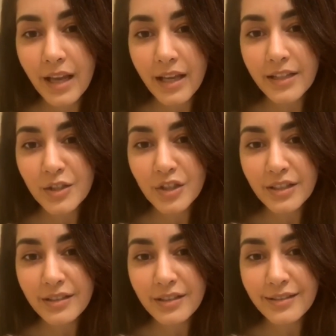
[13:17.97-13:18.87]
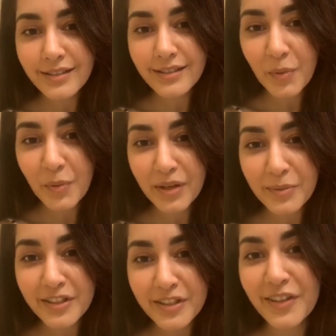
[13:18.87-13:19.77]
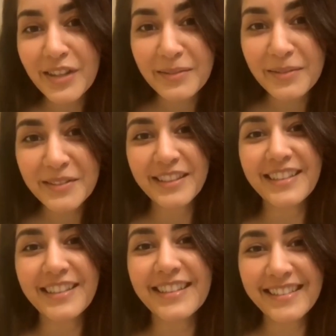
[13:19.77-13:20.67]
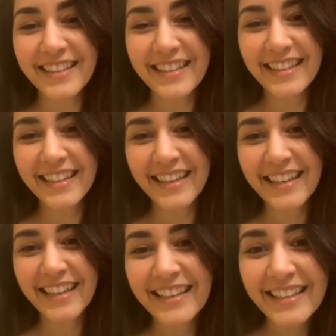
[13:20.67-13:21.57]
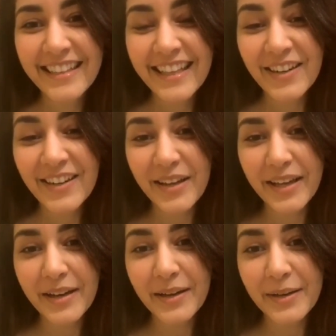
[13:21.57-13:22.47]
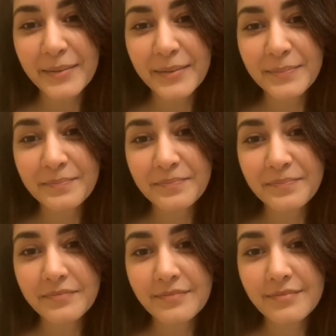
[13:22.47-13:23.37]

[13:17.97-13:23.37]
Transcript: hi, Ranjit. You wanted me to say your name, so here it is. Okay.